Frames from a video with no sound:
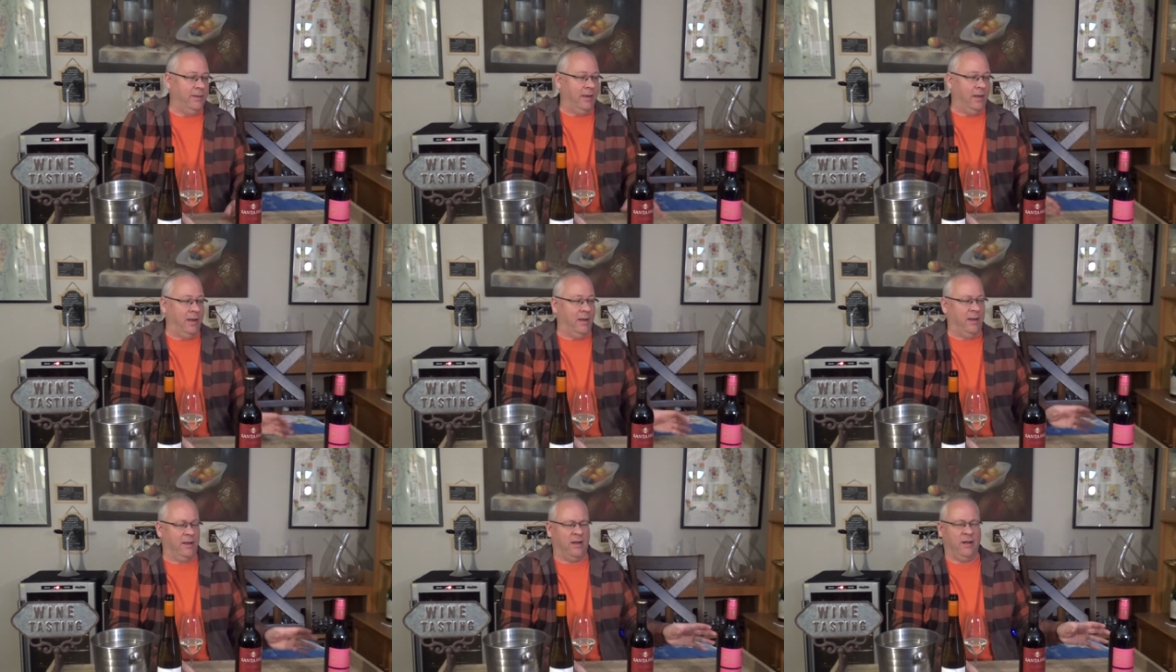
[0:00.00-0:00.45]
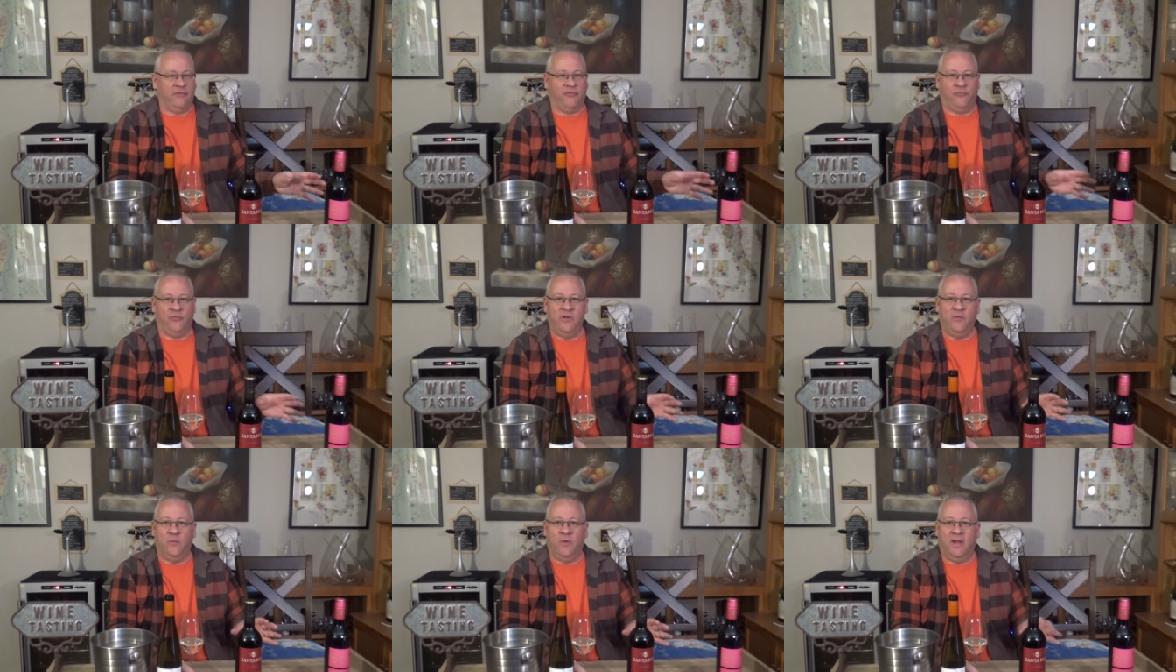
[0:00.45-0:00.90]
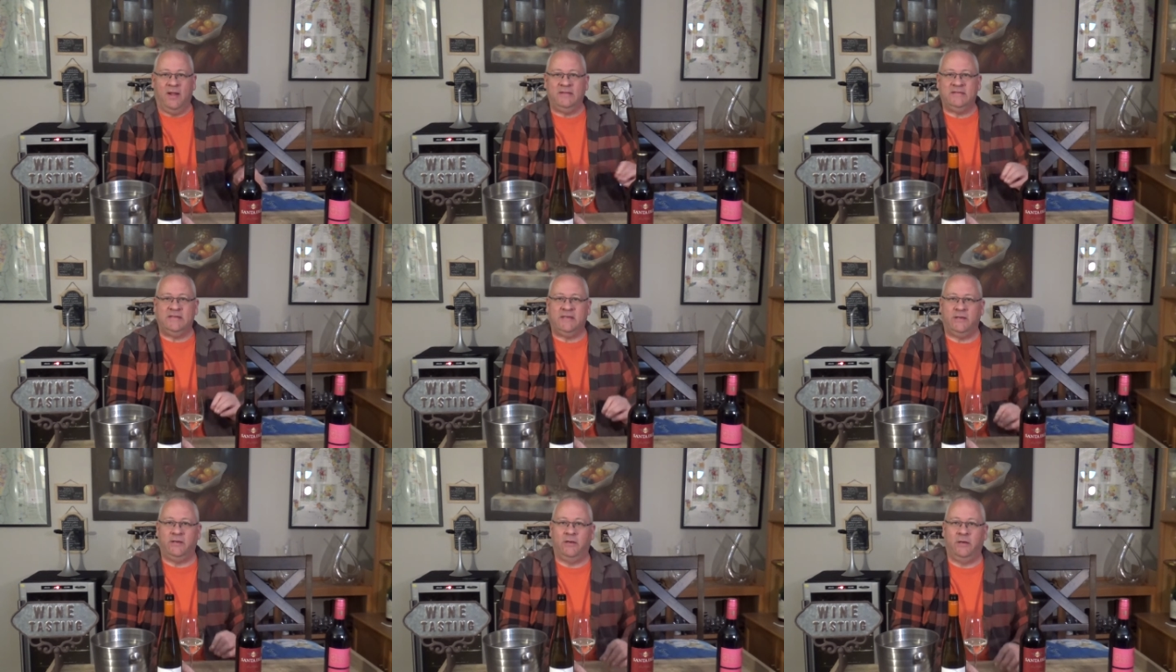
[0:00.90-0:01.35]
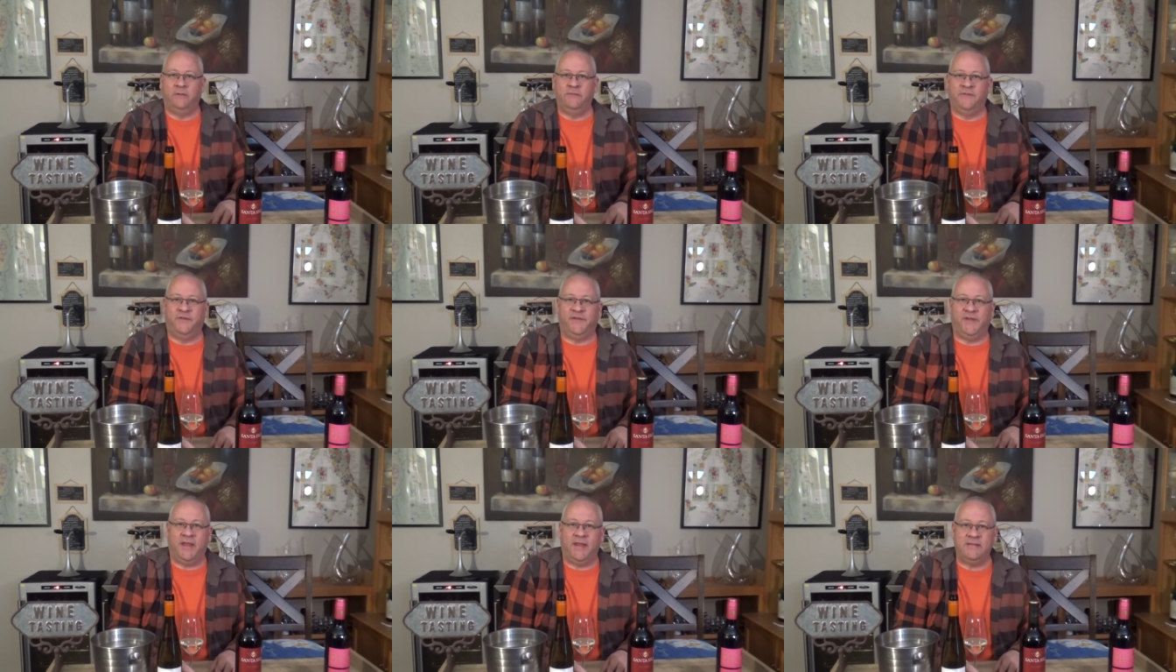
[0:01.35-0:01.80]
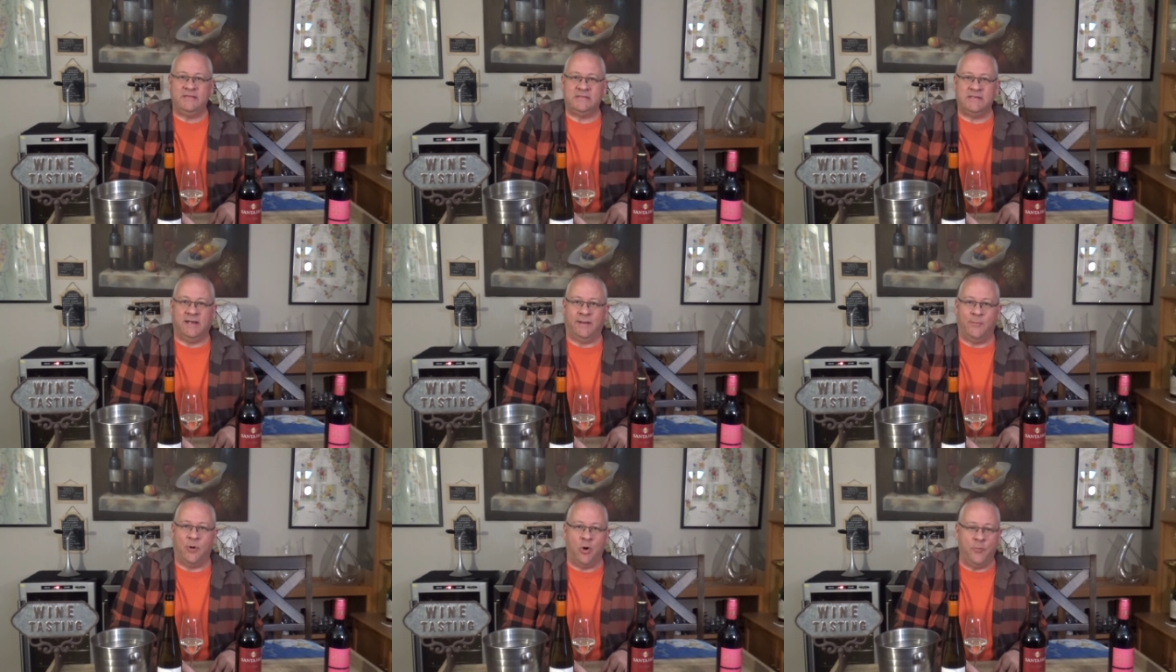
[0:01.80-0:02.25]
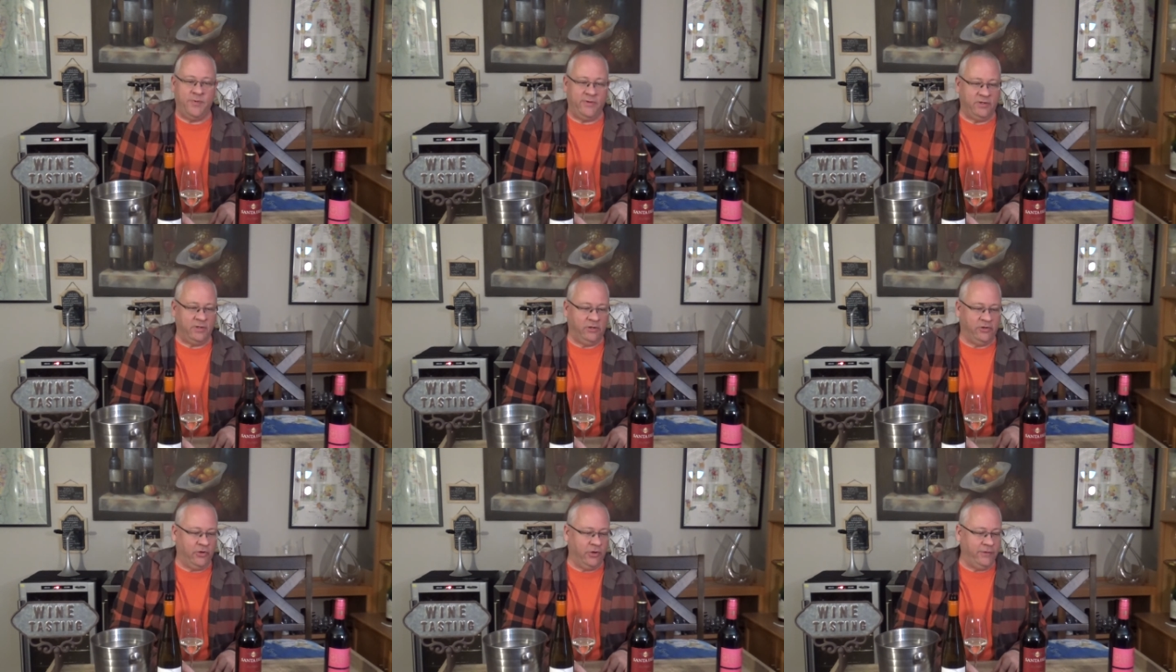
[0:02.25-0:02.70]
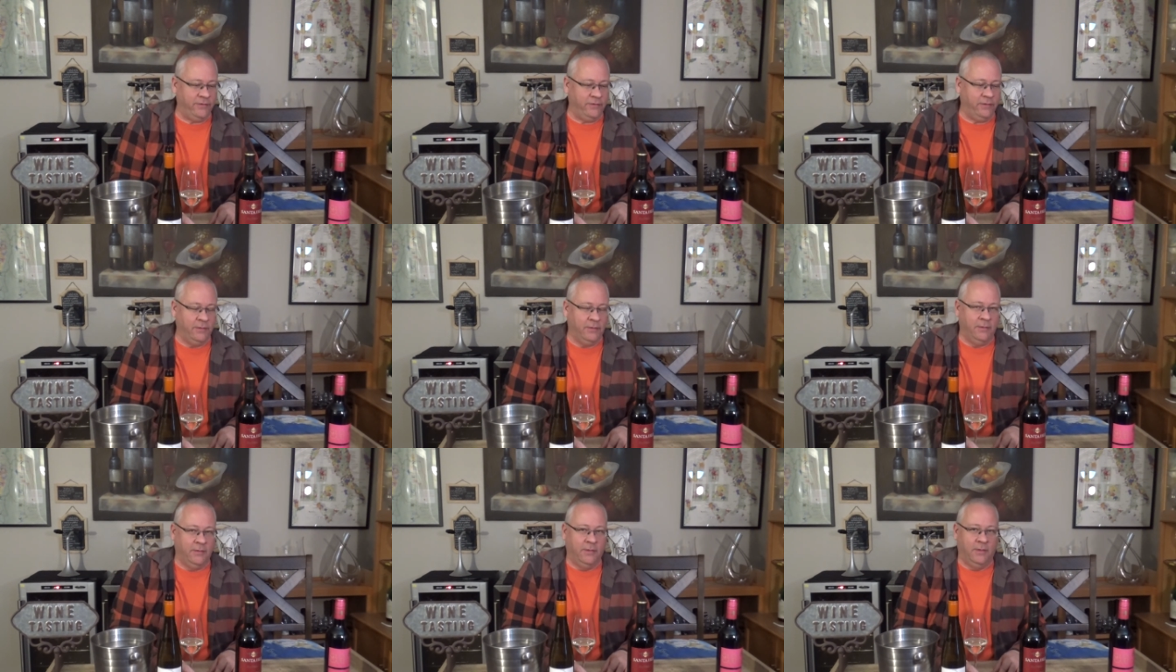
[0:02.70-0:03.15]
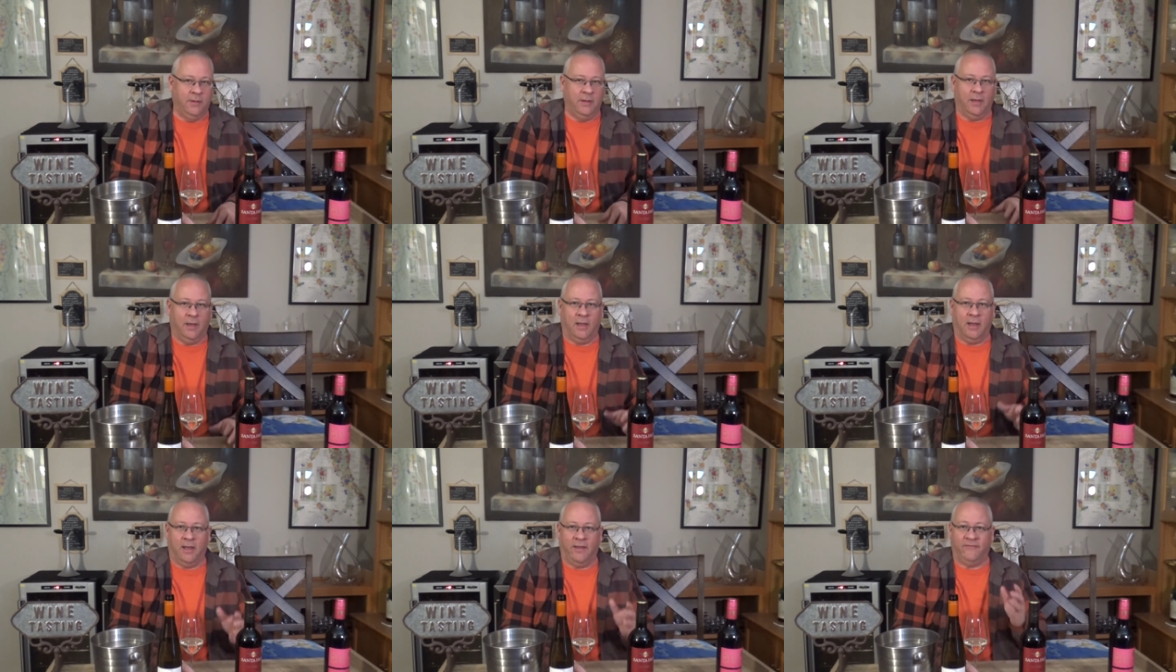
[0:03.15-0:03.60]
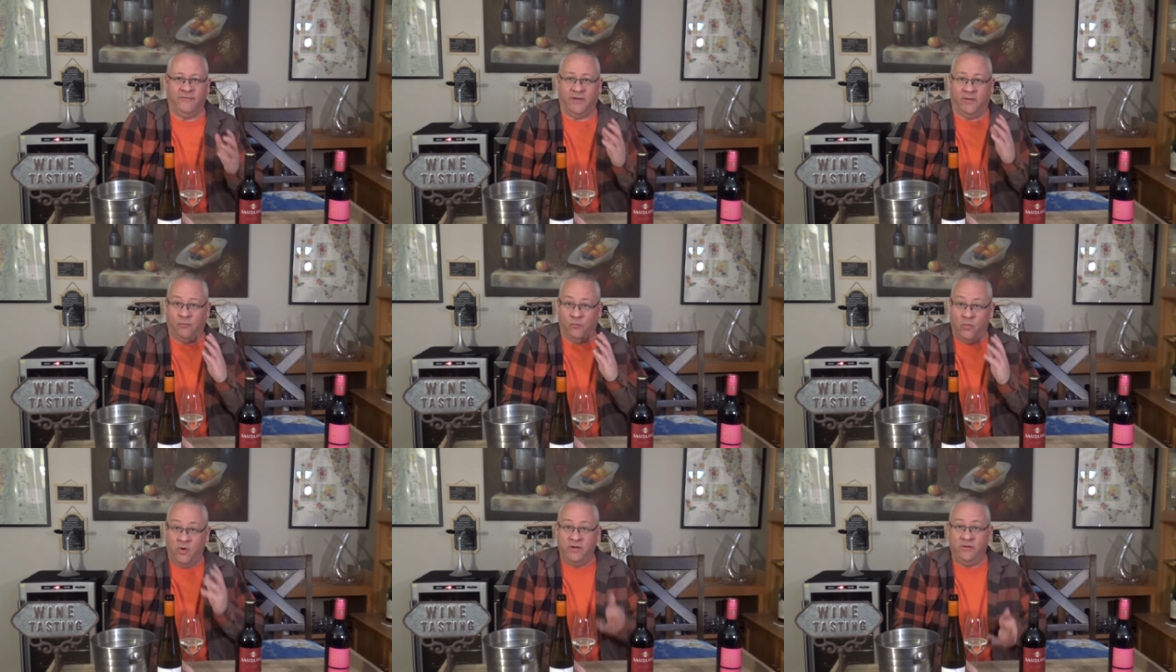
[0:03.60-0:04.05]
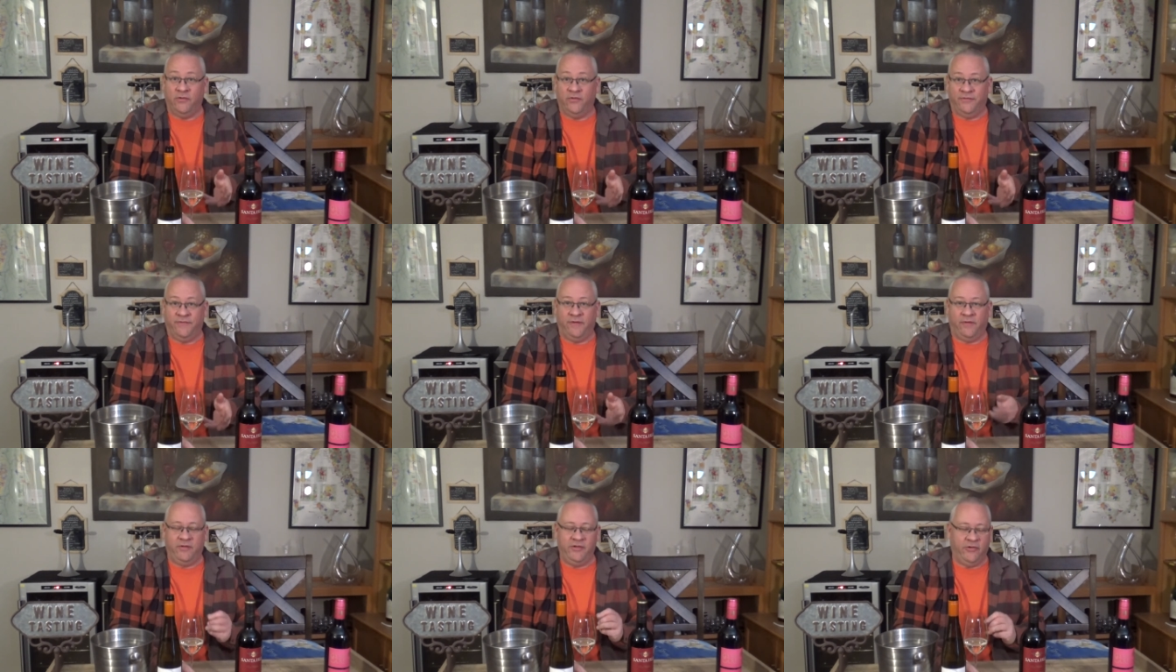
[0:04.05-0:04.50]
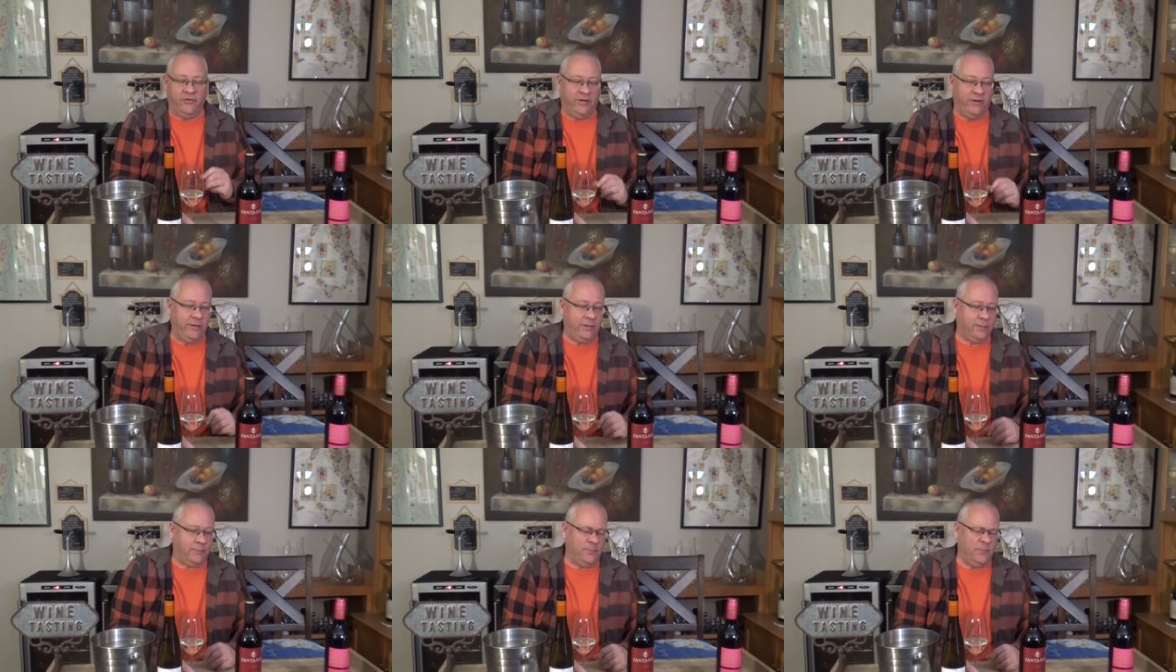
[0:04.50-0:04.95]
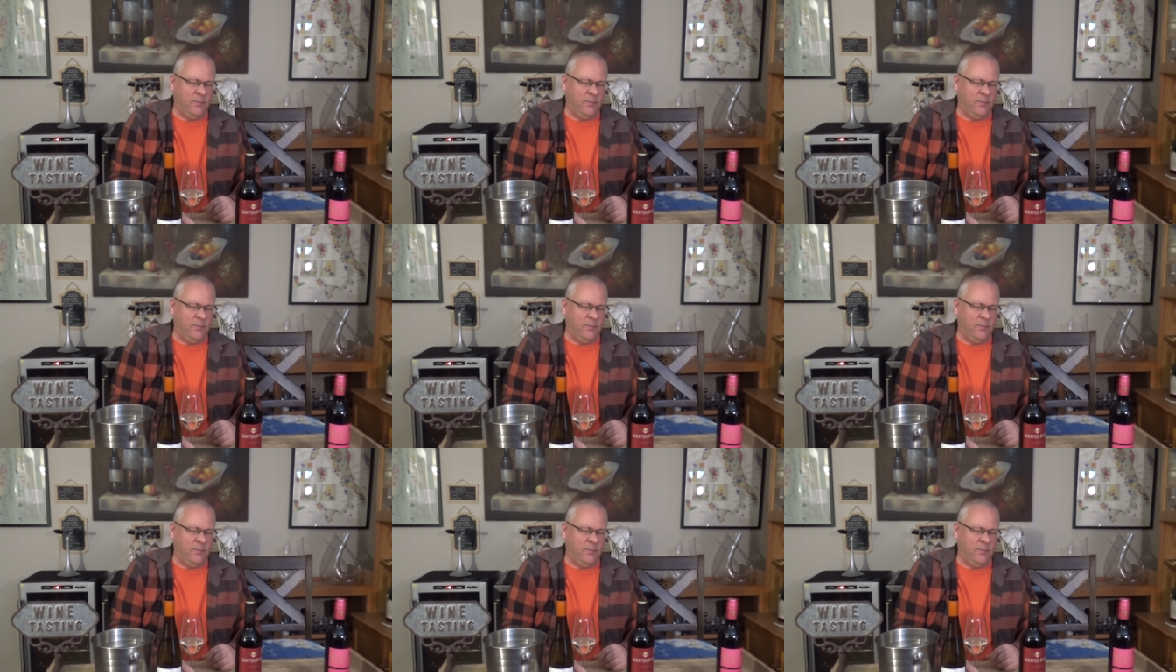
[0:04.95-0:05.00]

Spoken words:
And I got 3 wines here to taste that I'm hoping are good. I've got one that's very unique,